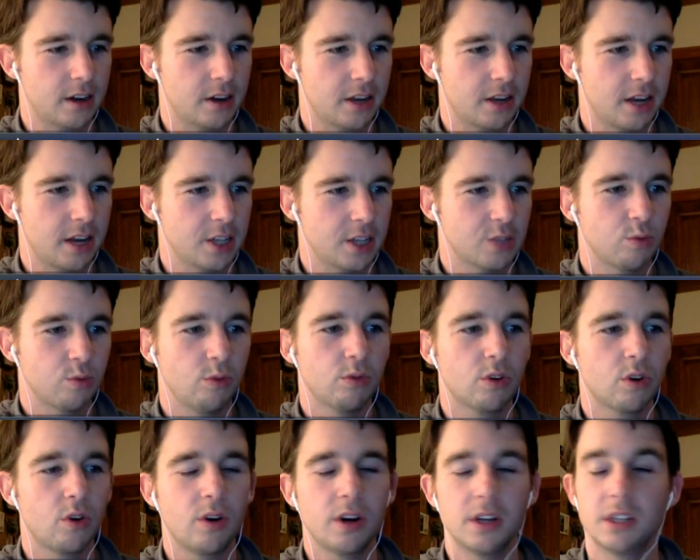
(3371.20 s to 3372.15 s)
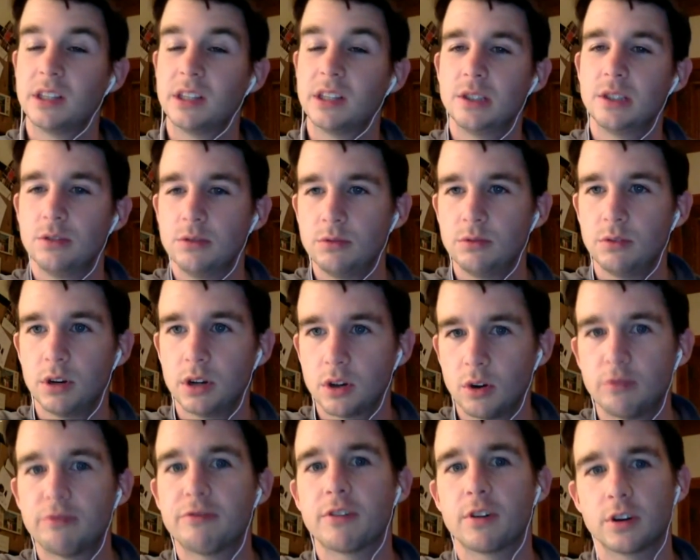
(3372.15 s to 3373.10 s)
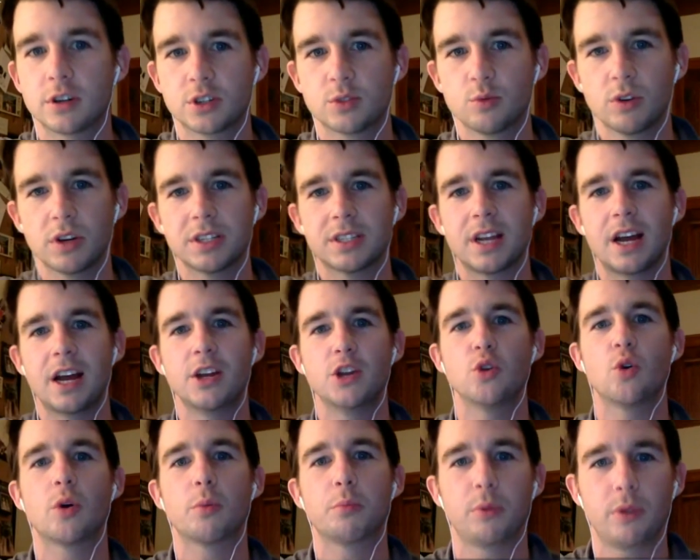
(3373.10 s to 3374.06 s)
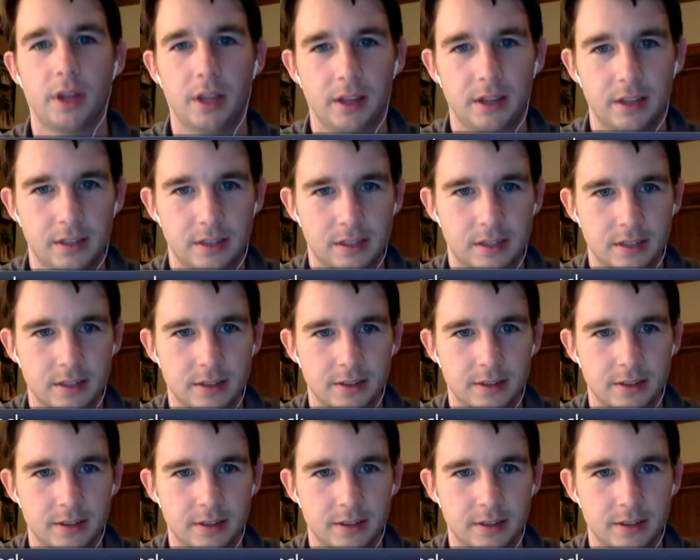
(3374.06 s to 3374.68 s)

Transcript: guest, we will go ahead and let you go first. What is on your playlist?